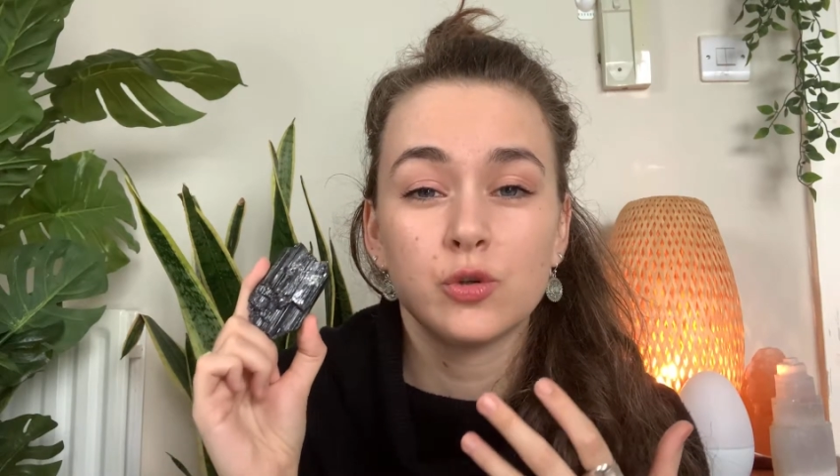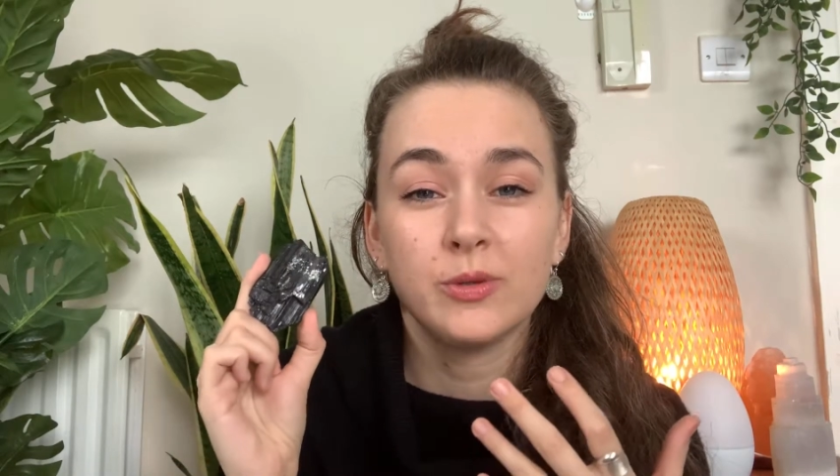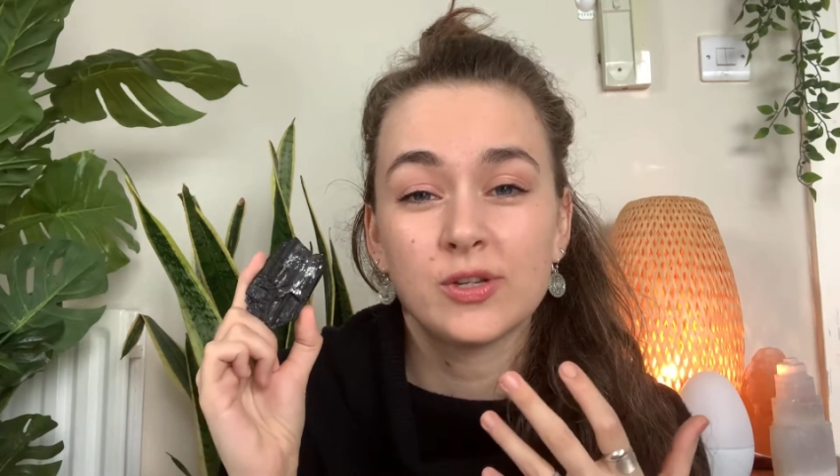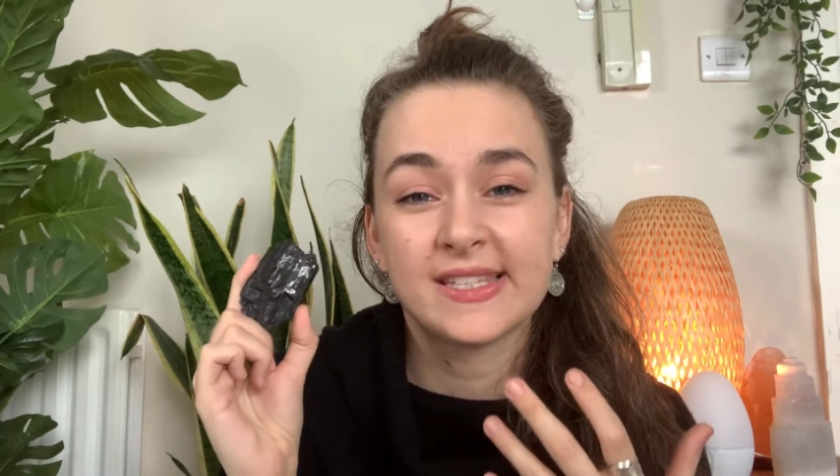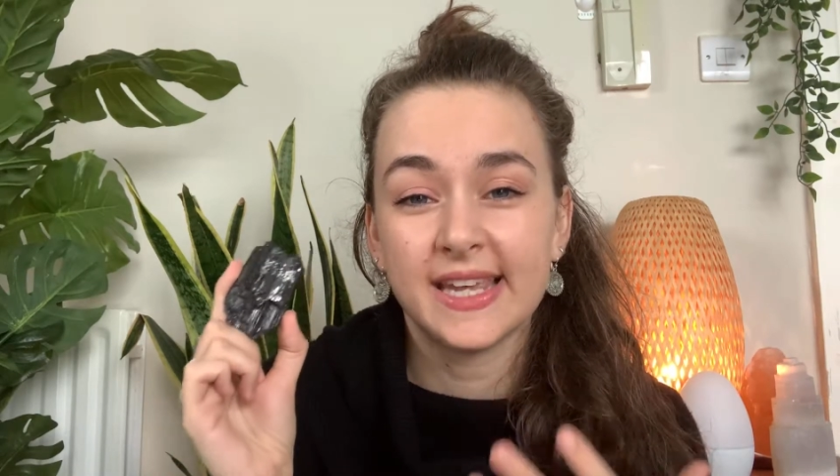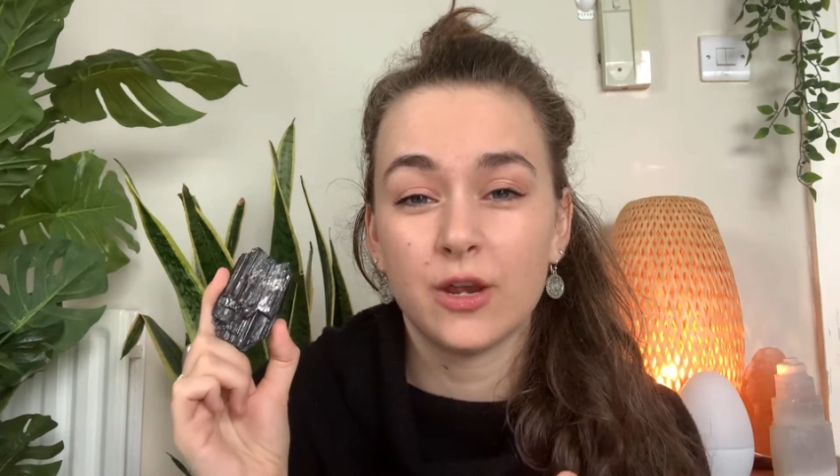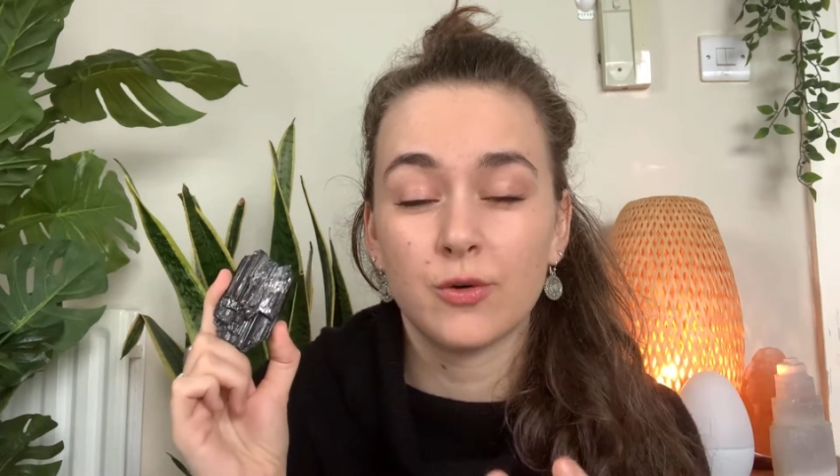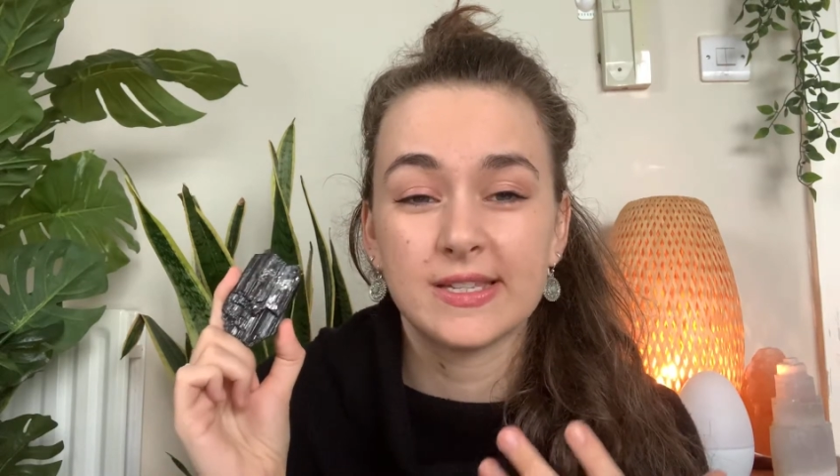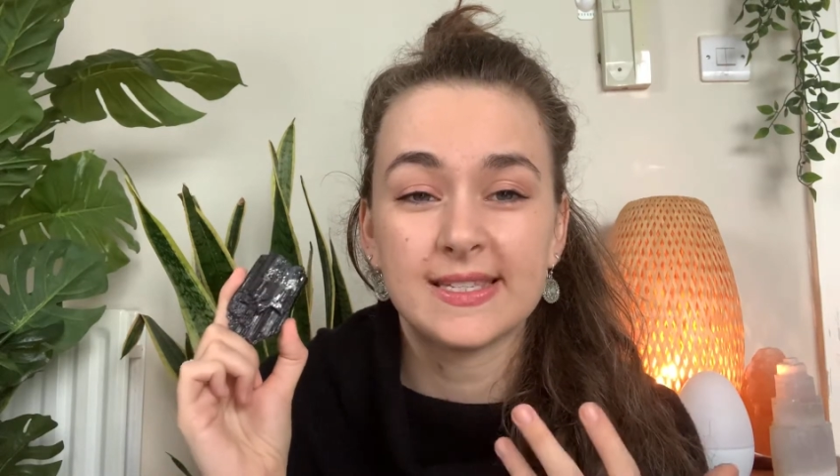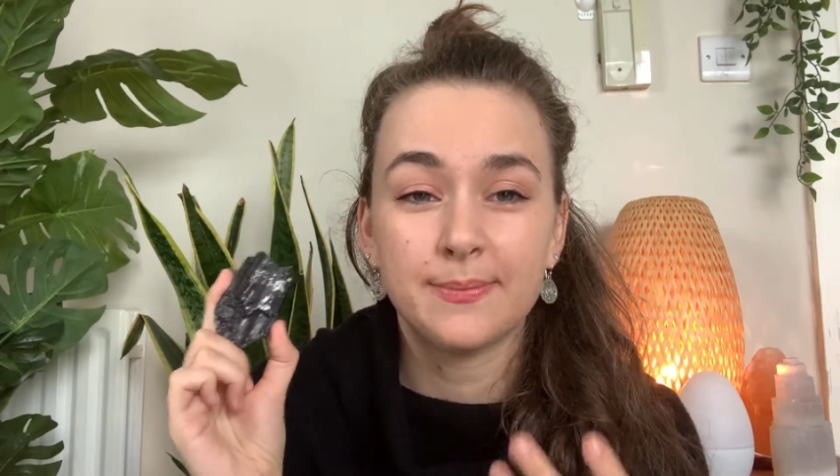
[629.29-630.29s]
to be a
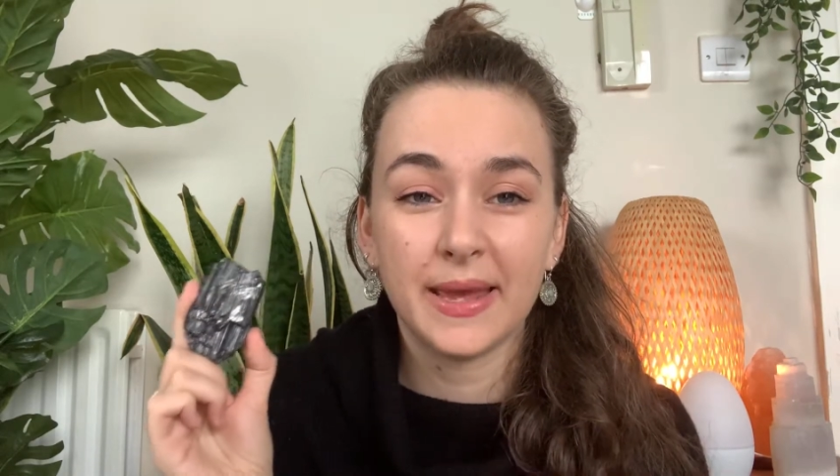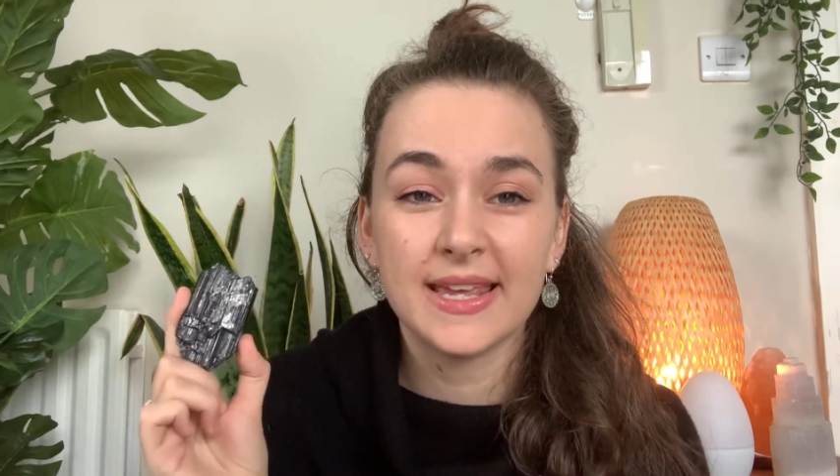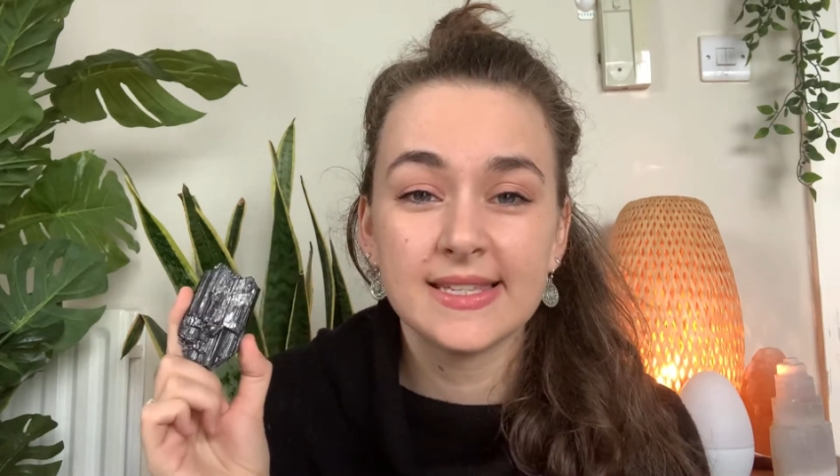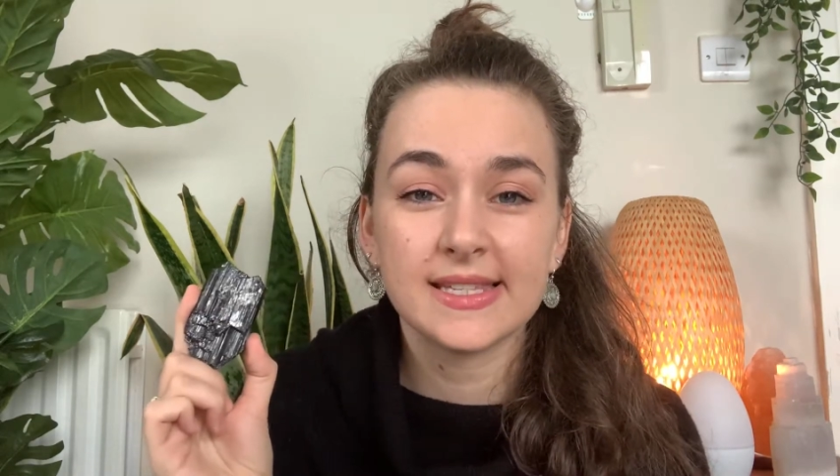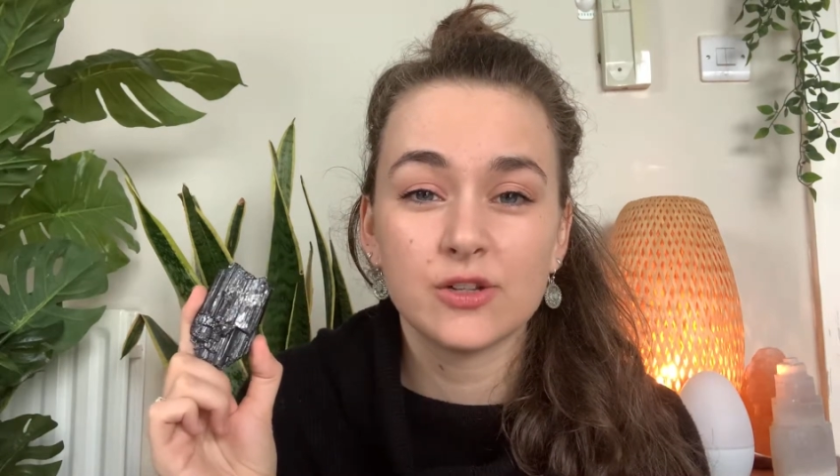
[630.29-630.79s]
sacred space.